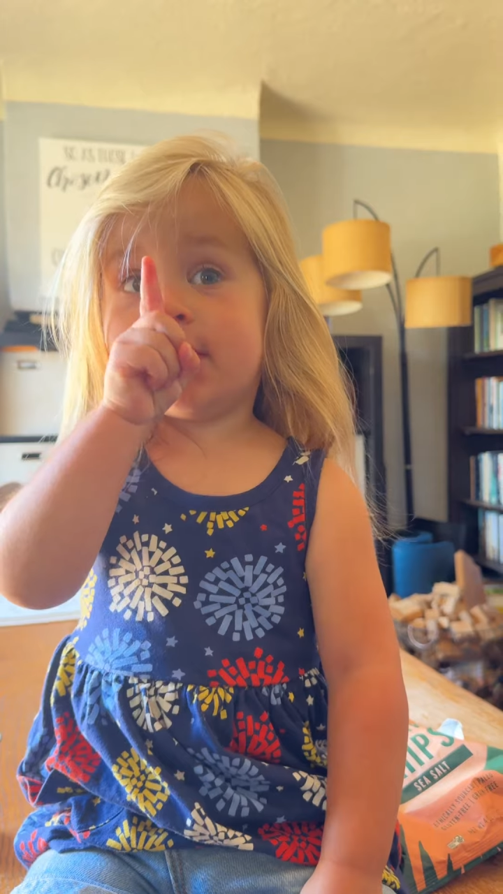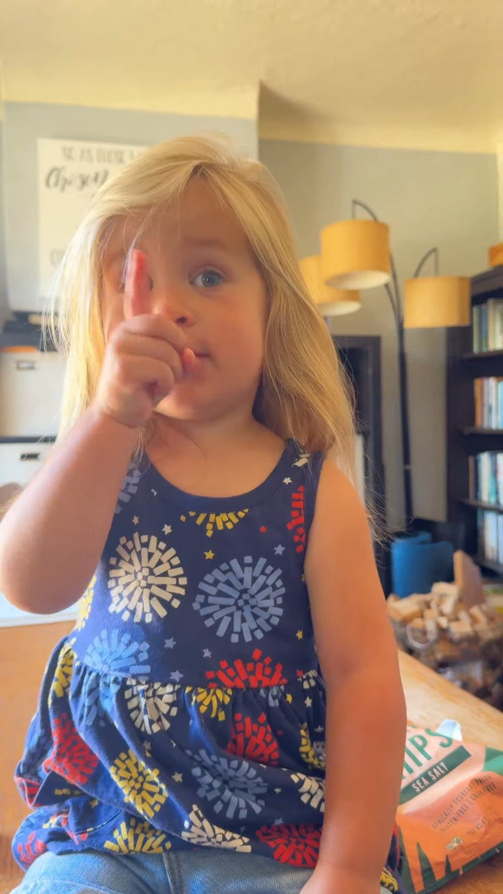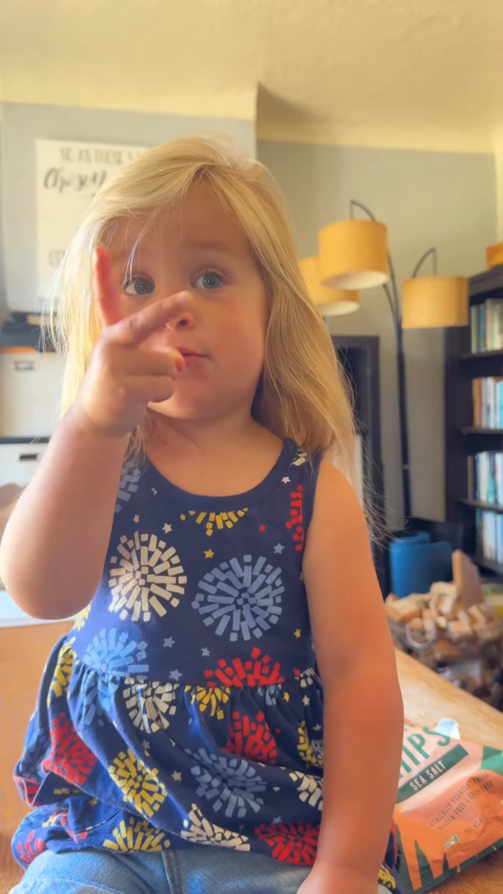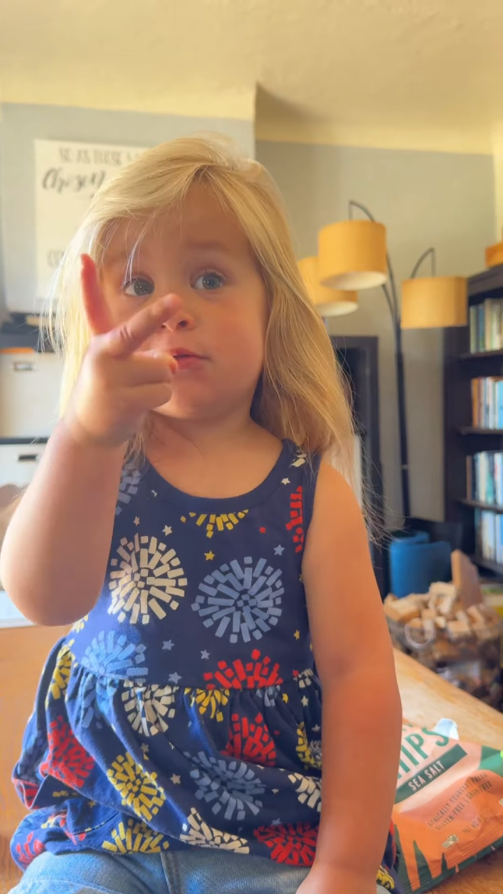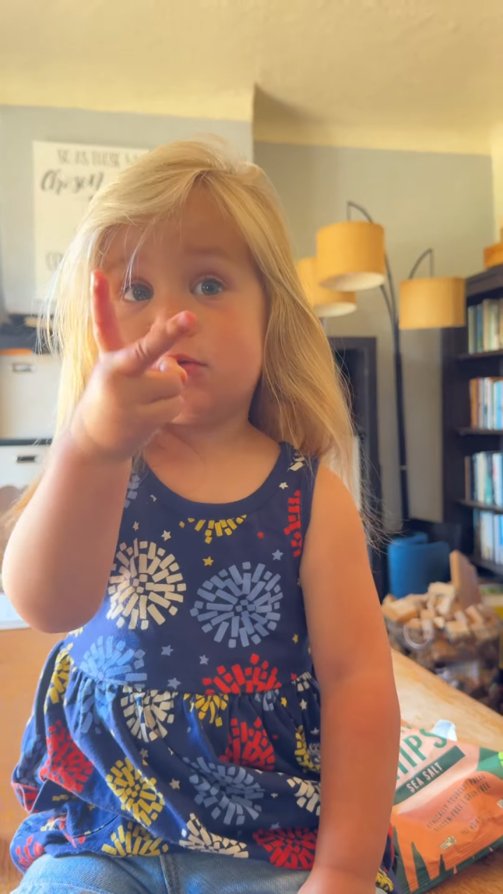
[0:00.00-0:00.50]

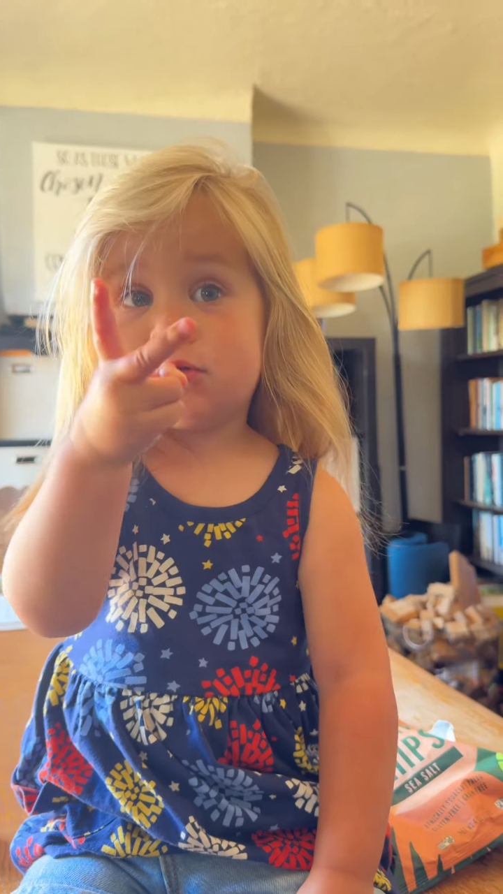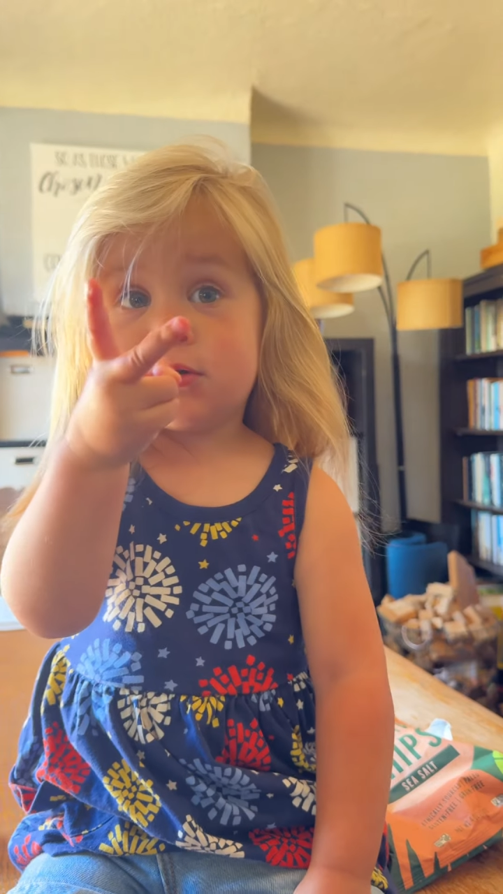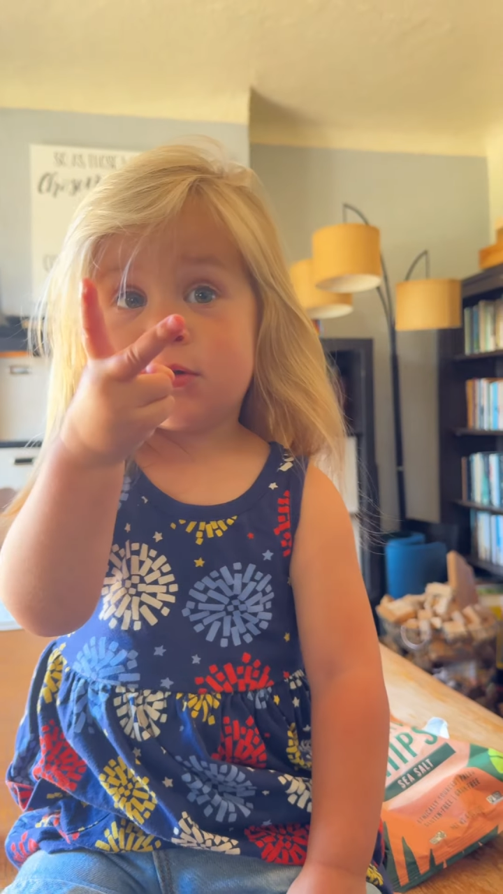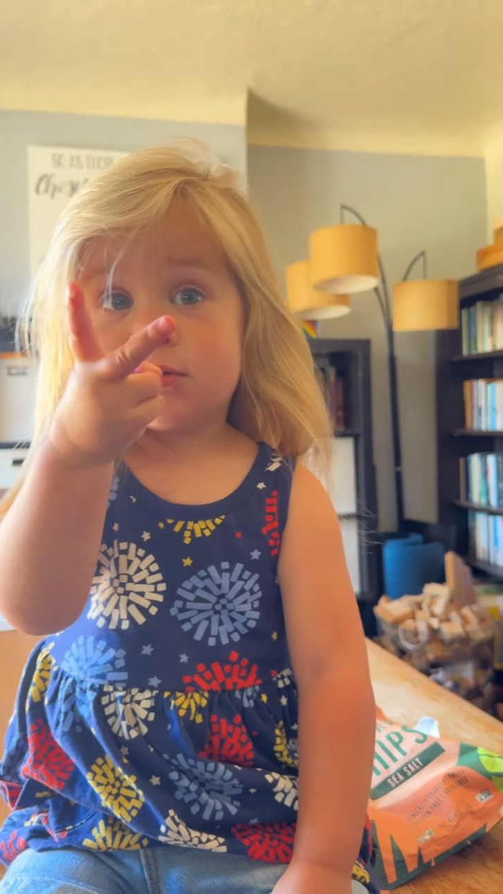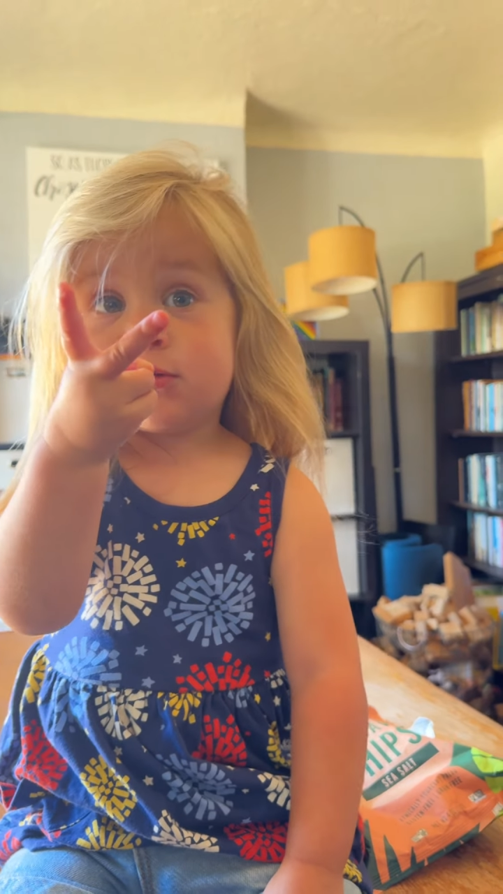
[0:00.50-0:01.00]
You have one.
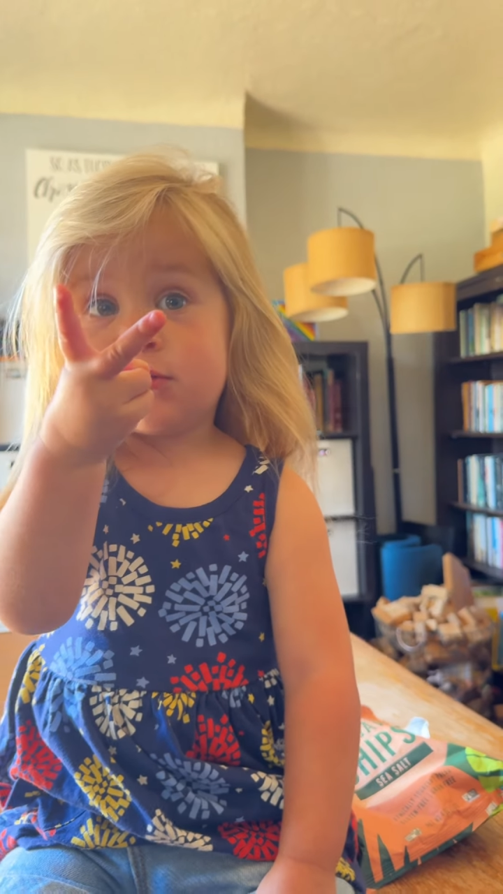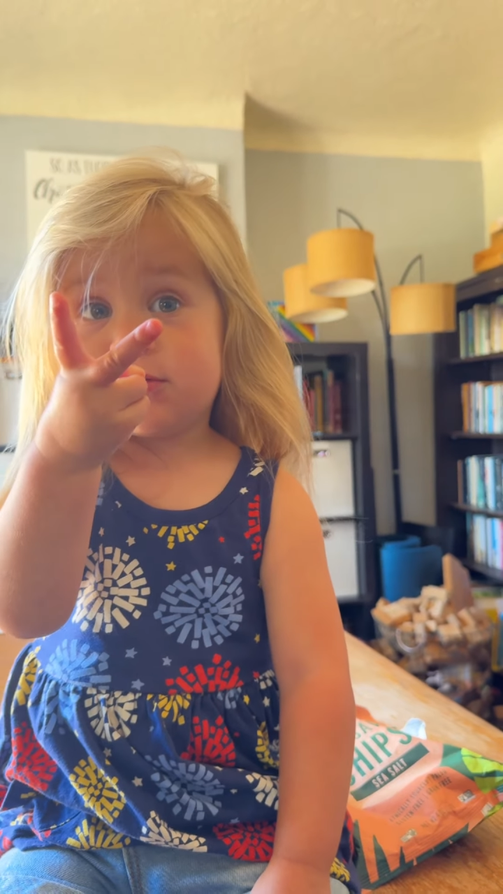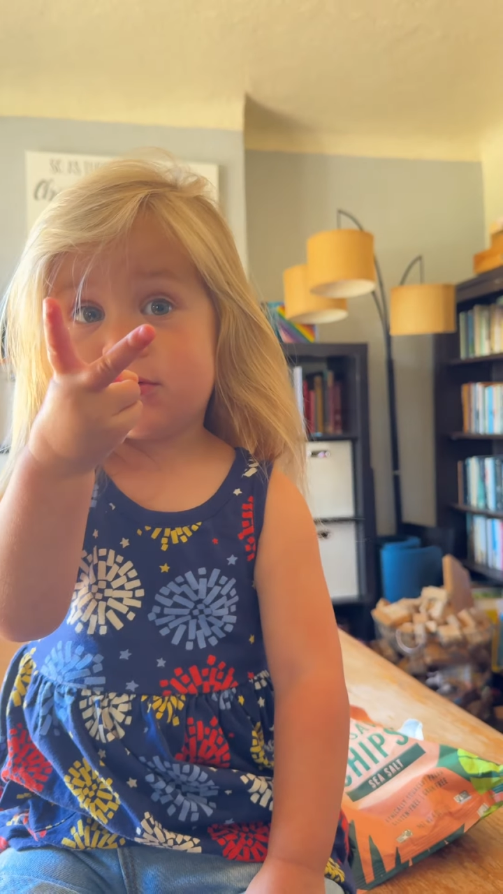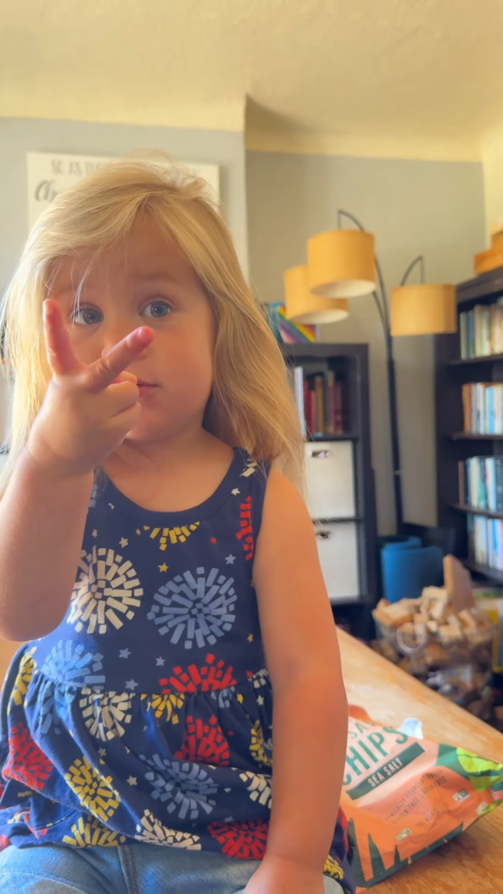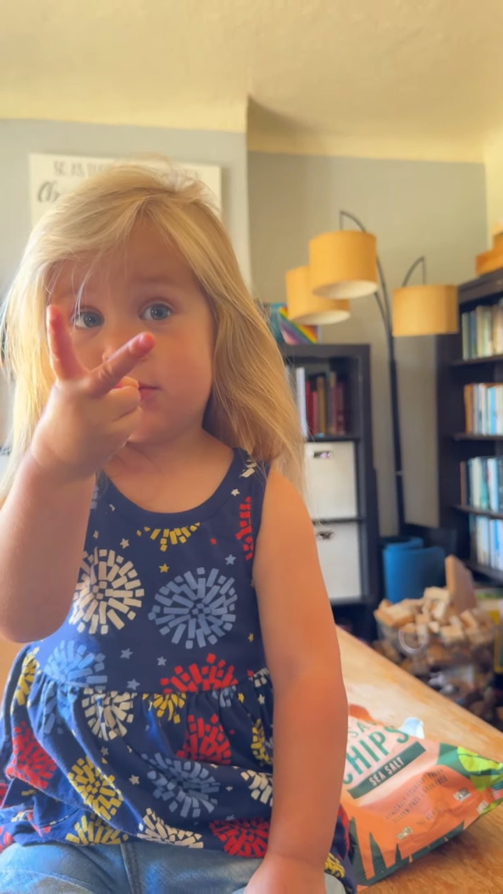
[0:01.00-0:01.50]
You have two.
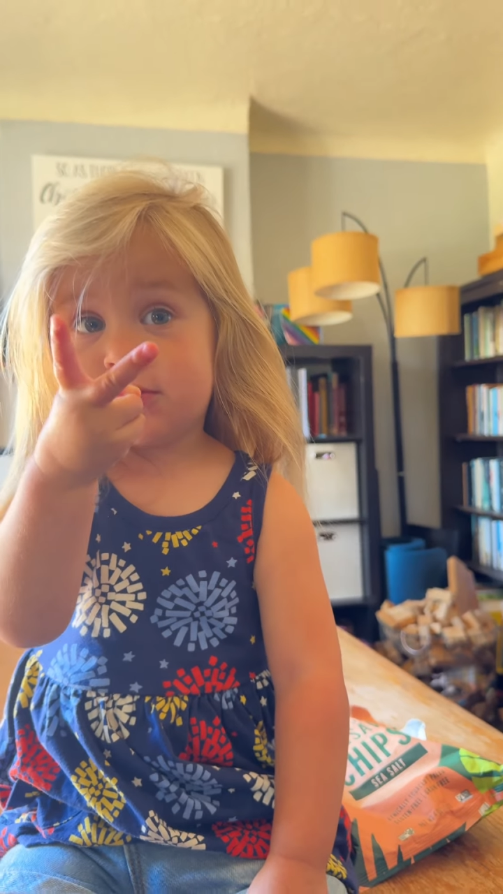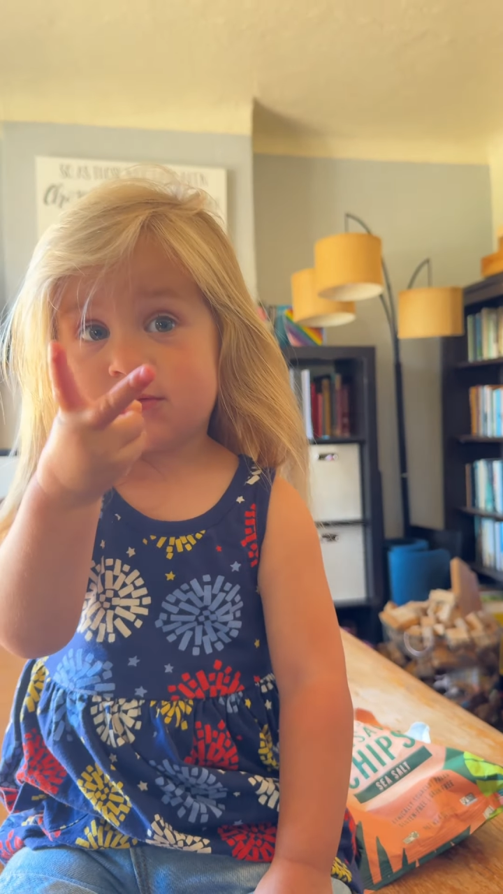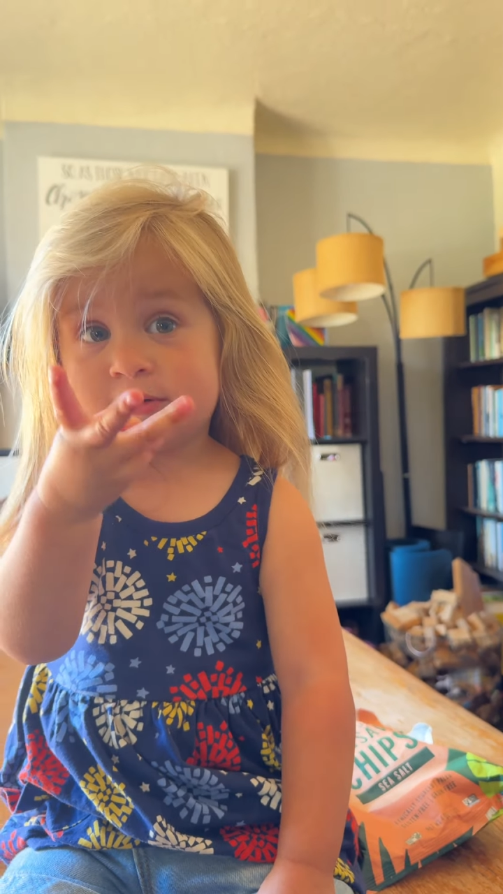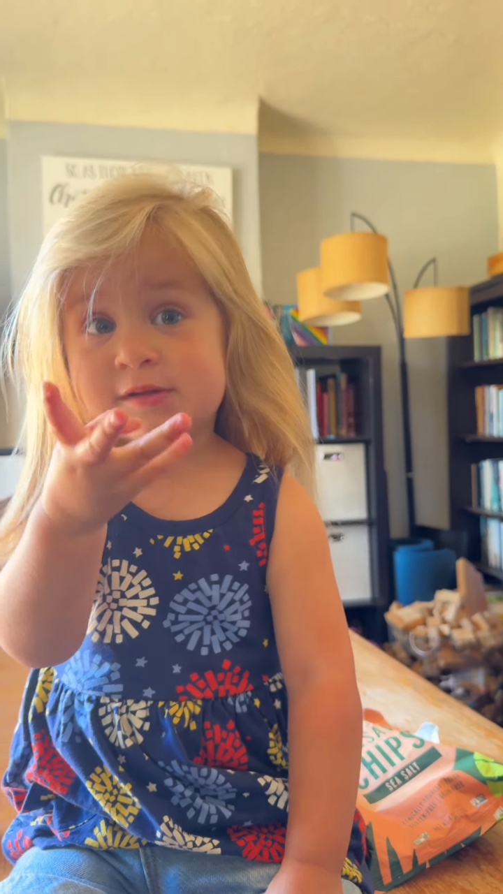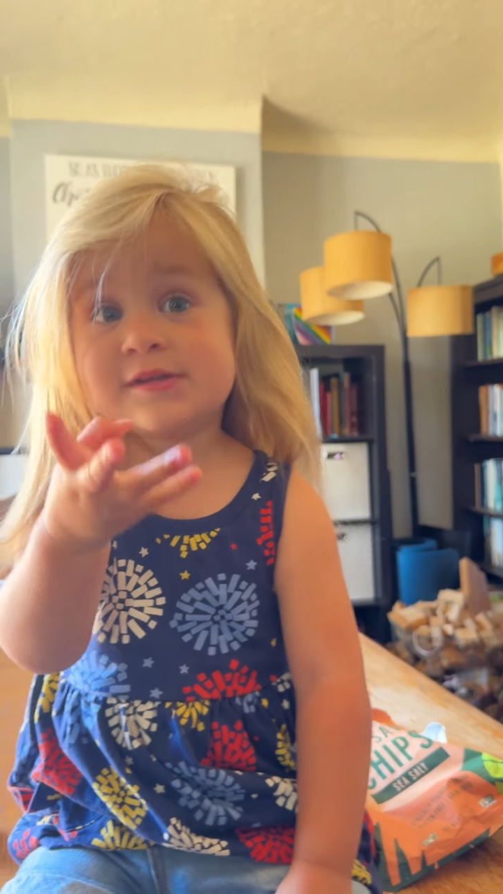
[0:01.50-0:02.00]
two. You have two
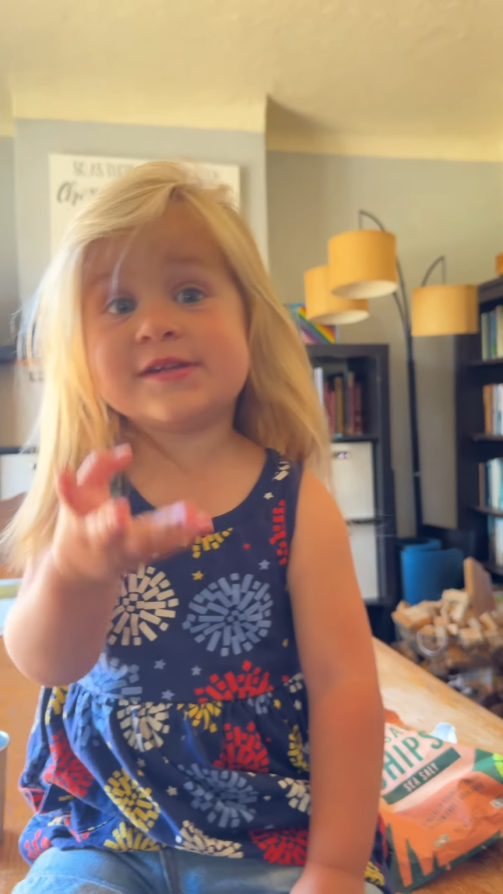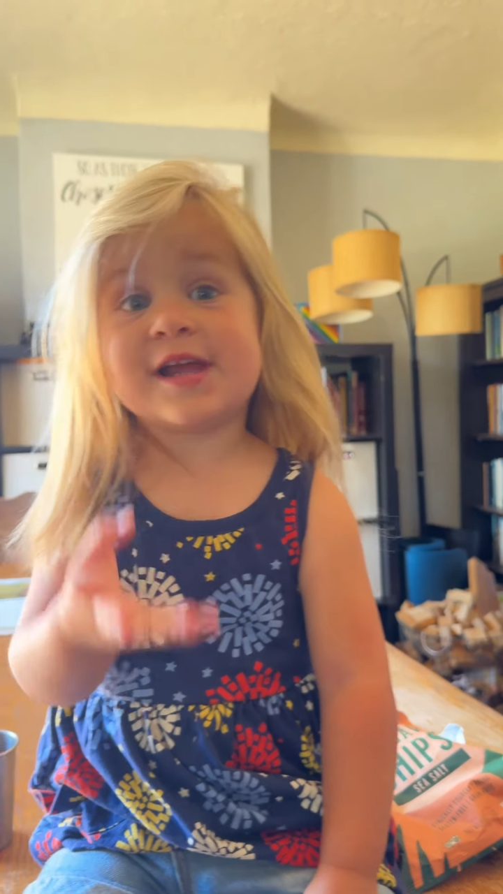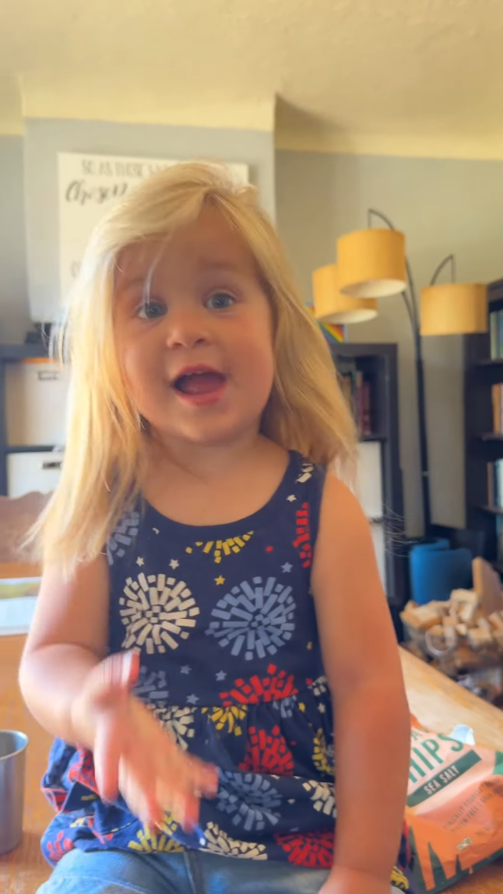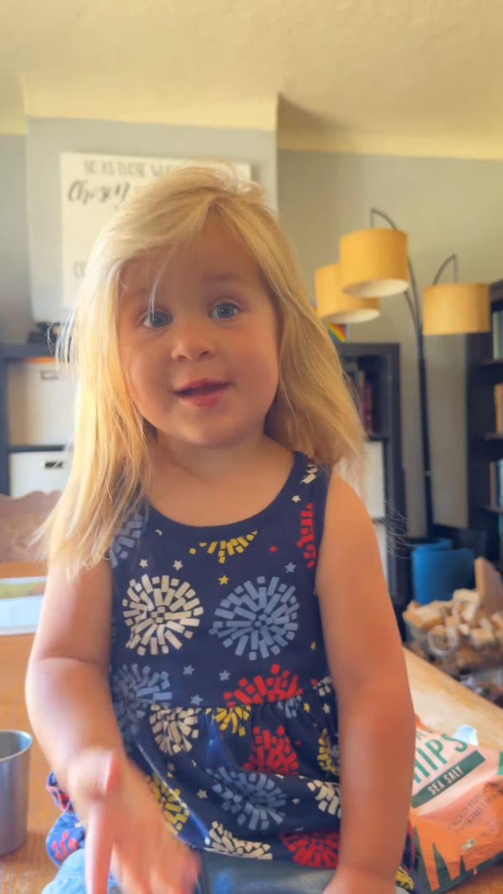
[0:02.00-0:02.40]
friends. Yeah.